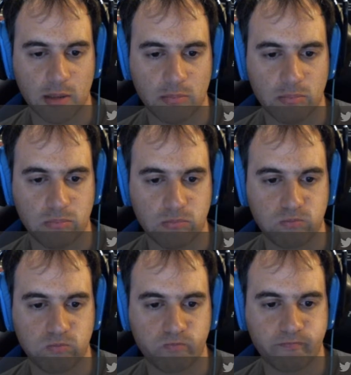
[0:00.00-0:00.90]
is,
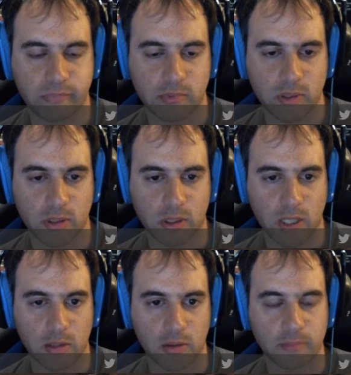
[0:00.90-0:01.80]

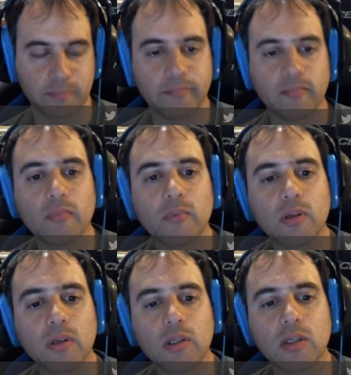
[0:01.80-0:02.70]
I don't know.
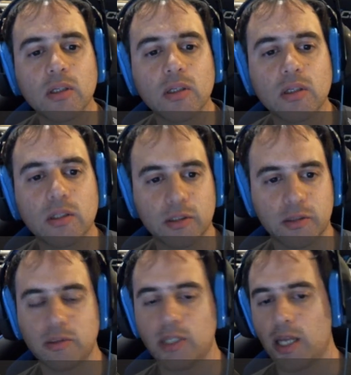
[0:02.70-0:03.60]
It's
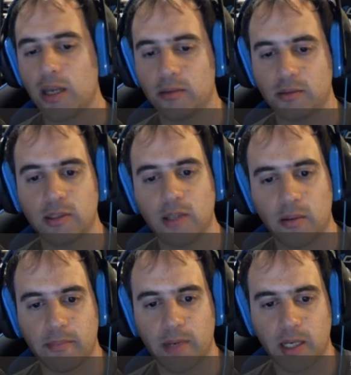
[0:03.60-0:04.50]
good that I still
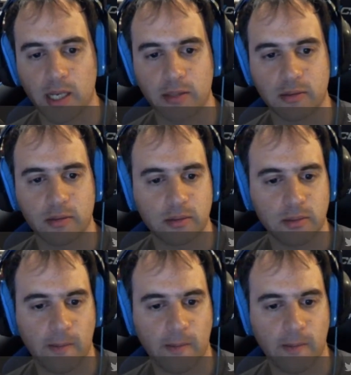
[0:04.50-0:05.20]
have a knight.